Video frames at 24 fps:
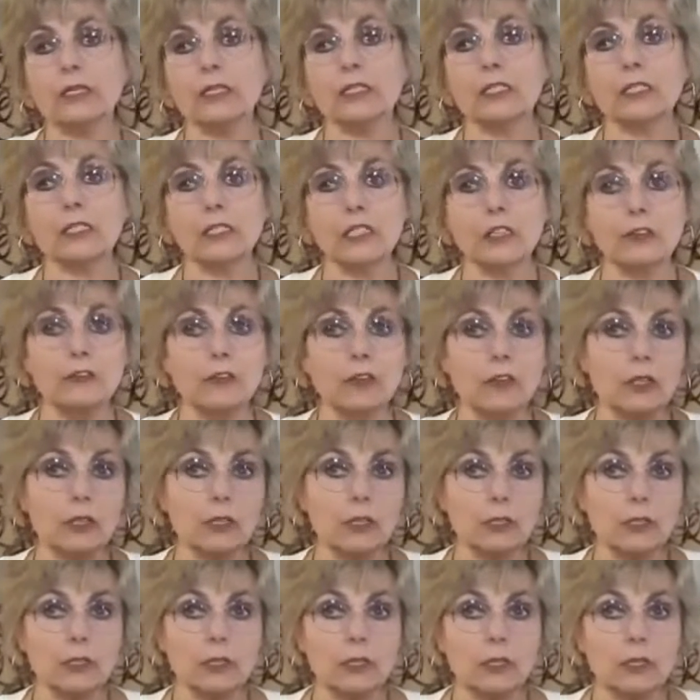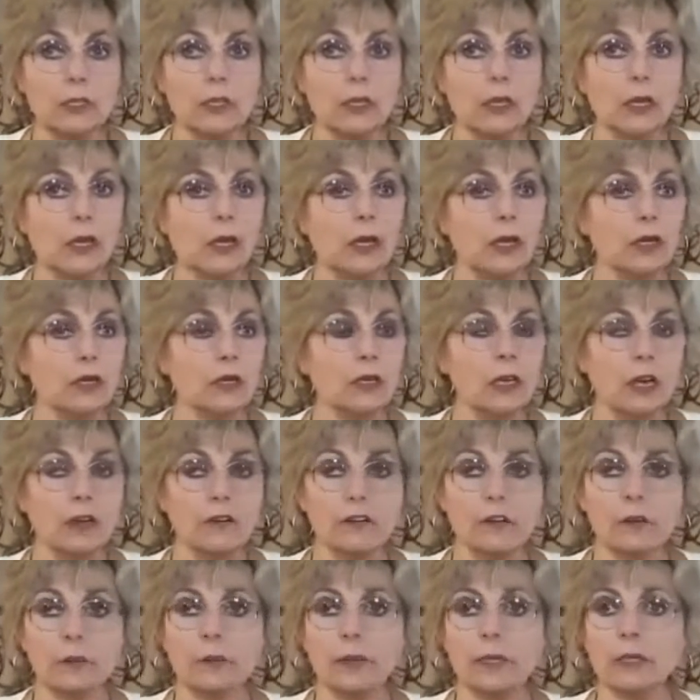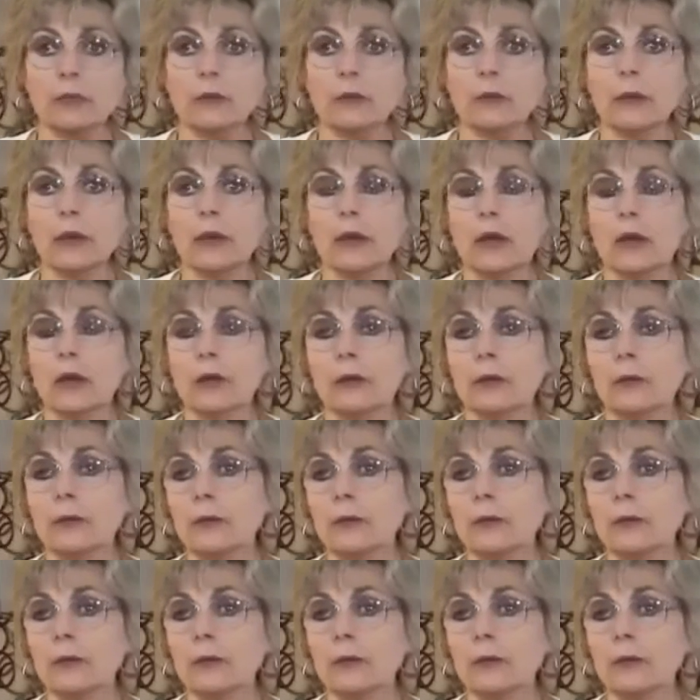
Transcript: but civil, government